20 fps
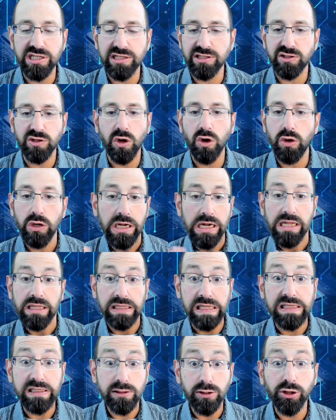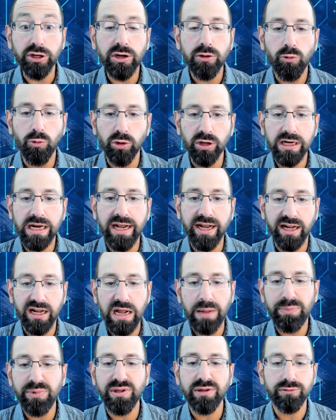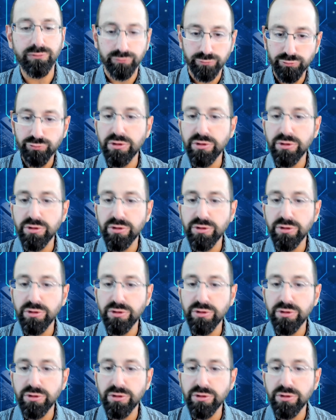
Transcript: And so let's work on a couple of